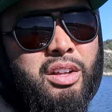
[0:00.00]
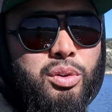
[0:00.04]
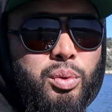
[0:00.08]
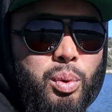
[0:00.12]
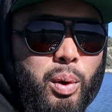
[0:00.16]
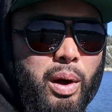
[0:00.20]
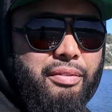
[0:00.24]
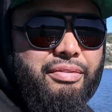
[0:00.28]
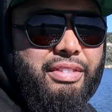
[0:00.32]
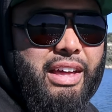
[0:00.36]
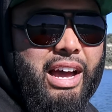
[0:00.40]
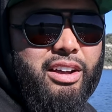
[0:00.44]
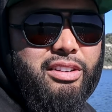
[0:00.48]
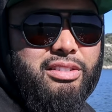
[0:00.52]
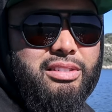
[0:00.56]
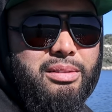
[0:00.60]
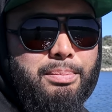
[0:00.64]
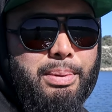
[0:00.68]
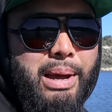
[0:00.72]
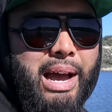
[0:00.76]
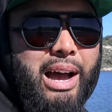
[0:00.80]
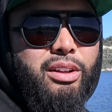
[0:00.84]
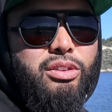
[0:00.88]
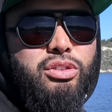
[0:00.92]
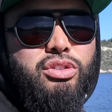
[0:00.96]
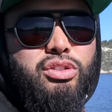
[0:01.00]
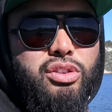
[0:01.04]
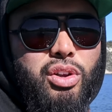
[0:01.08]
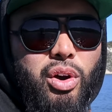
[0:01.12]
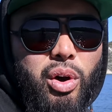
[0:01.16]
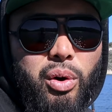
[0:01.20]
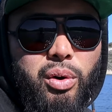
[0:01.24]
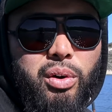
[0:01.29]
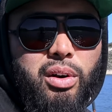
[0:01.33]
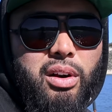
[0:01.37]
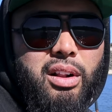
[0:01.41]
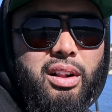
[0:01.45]
12,000 pounds
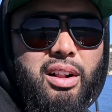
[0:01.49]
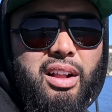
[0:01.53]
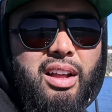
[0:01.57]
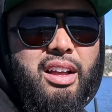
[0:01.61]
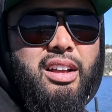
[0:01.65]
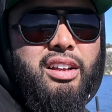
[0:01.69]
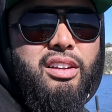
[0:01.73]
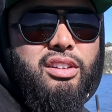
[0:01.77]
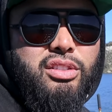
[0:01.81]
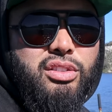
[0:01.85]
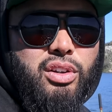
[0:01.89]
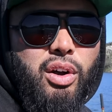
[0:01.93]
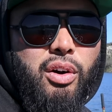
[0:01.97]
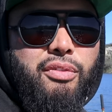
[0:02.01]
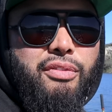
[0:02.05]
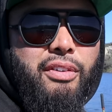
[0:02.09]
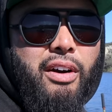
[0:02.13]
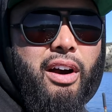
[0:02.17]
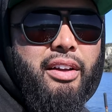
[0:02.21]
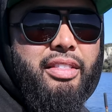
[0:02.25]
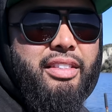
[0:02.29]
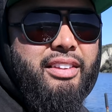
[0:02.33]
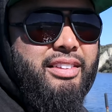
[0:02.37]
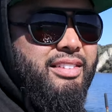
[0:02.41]
total so far